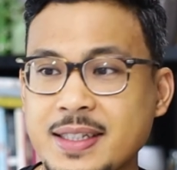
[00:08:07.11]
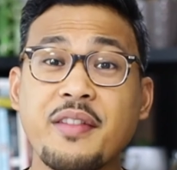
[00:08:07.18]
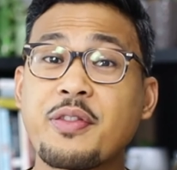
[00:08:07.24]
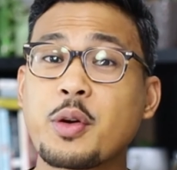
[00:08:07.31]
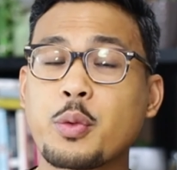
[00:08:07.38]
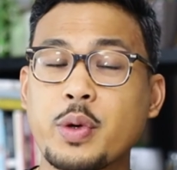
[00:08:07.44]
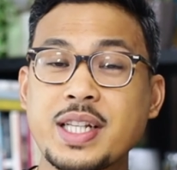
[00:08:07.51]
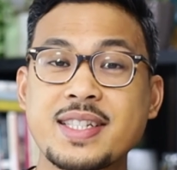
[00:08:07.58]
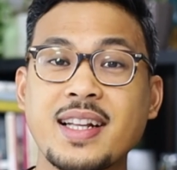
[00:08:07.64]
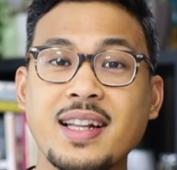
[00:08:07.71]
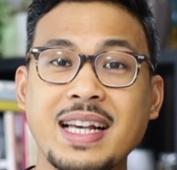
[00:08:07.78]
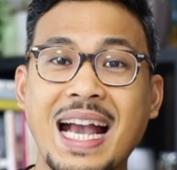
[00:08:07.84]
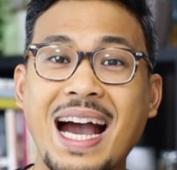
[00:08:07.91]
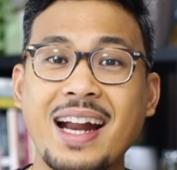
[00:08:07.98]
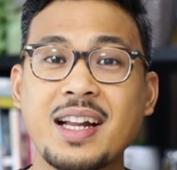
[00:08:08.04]
And if you're
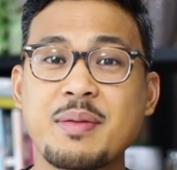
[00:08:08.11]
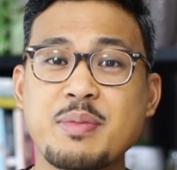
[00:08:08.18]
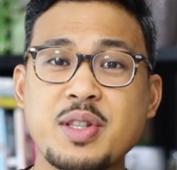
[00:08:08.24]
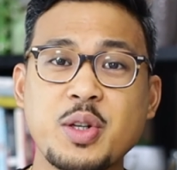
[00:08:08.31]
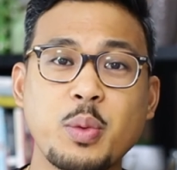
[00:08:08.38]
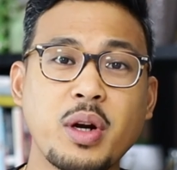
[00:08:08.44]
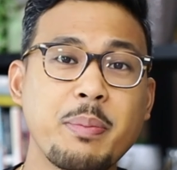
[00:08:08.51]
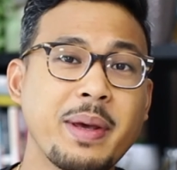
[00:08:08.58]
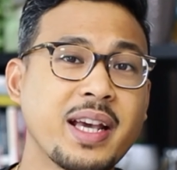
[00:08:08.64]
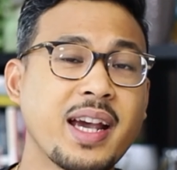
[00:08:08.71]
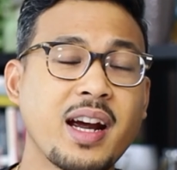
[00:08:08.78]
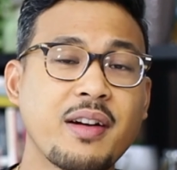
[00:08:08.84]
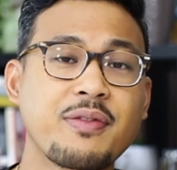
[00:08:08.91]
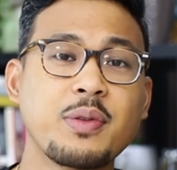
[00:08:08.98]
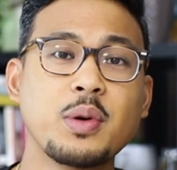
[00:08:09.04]
reselling items, you want to be
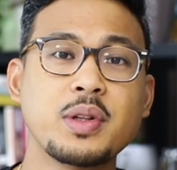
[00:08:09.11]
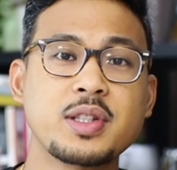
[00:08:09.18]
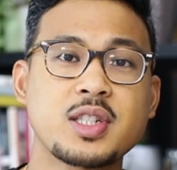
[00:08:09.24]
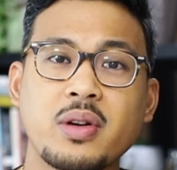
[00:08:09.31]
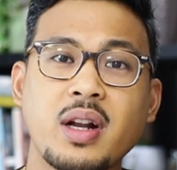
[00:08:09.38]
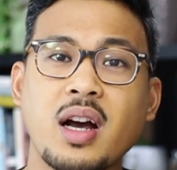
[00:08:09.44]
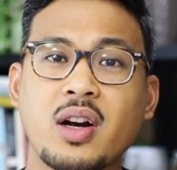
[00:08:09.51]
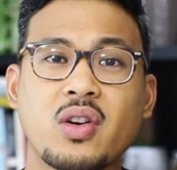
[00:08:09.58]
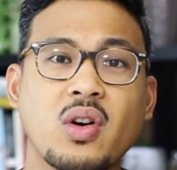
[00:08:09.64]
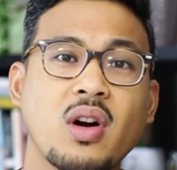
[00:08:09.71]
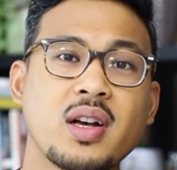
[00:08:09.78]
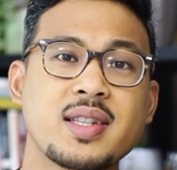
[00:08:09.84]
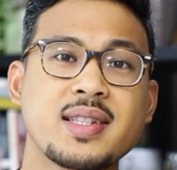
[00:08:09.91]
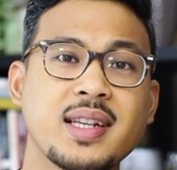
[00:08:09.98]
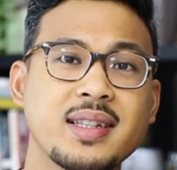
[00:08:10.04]
careful you're not
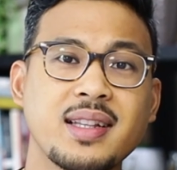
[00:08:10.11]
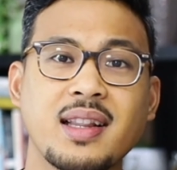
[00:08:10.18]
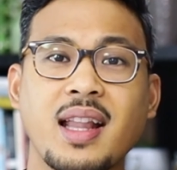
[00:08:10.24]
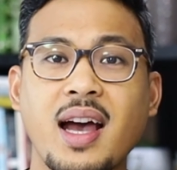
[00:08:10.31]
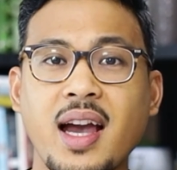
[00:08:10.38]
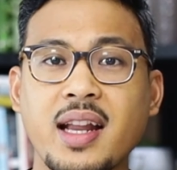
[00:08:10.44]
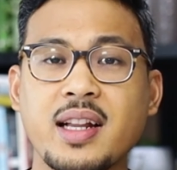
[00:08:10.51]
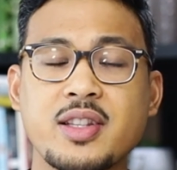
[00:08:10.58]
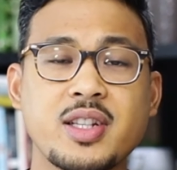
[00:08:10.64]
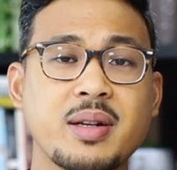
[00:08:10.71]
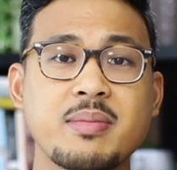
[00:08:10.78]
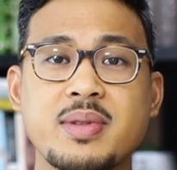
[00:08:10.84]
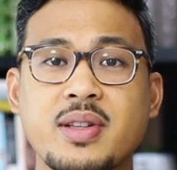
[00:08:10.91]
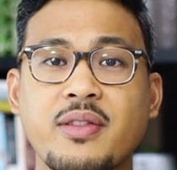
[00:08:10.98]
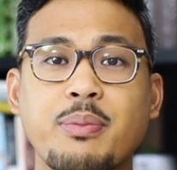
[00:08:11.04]
crossing the line in
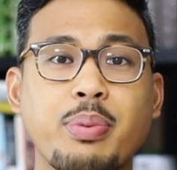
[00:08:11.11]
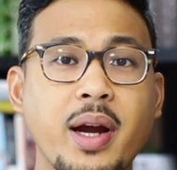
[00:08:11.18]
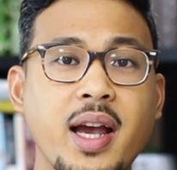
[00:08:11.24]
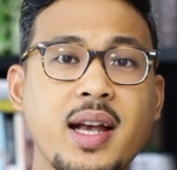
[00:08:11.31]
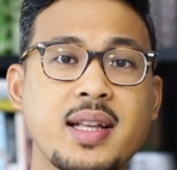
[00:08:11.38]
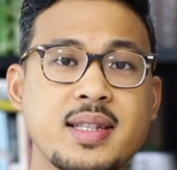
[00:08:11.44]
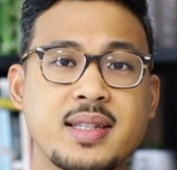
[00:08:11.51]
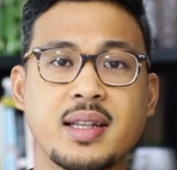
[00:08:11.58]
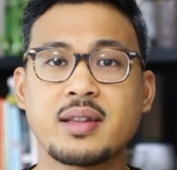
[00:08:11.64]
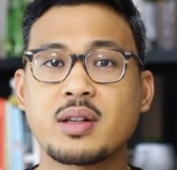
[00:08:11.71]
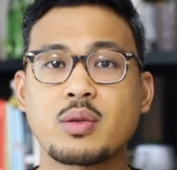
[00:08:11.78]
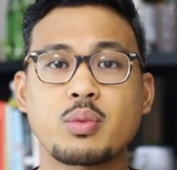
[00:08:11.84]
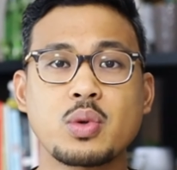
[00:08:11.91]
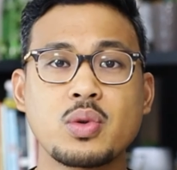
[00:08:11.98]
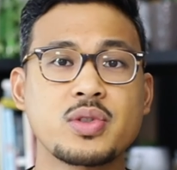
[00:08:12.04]
terms of brands and
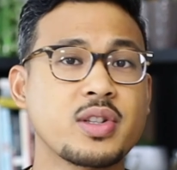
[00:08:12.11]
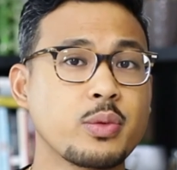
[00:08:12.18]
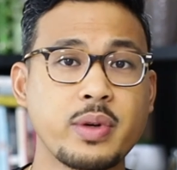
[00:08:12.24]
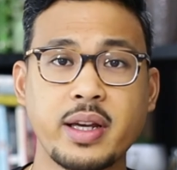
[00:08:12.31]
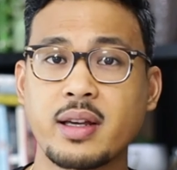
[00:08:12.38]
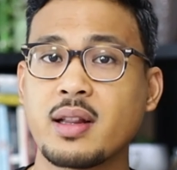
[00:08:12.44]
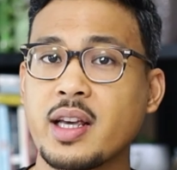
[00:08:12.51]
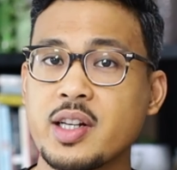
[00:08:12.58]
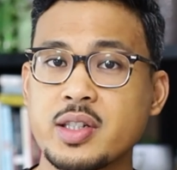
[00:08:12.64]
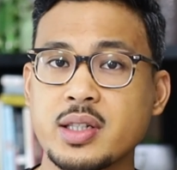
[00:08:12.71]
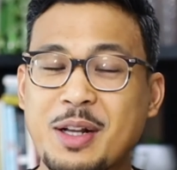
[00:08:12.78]
their rules and regulations.